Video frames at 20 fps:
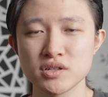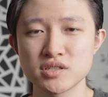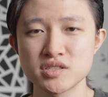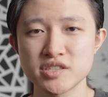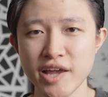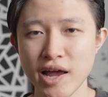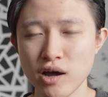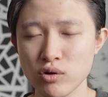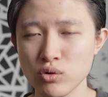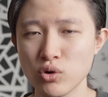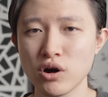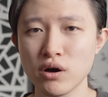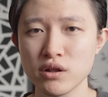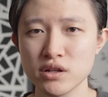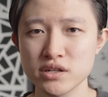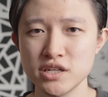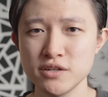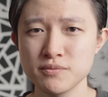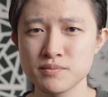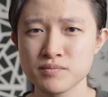the sound
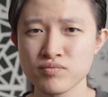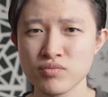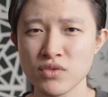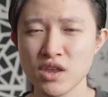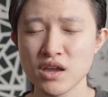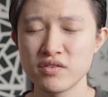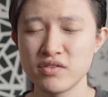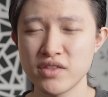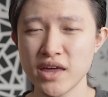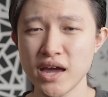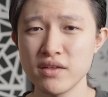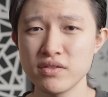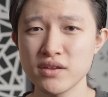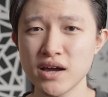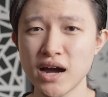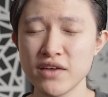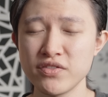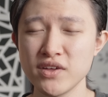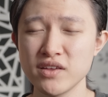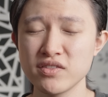quality, then
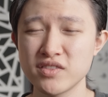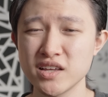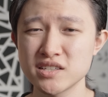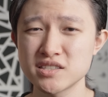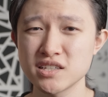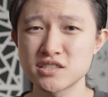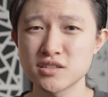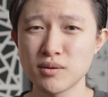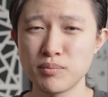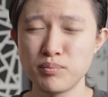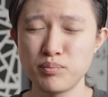I think this is the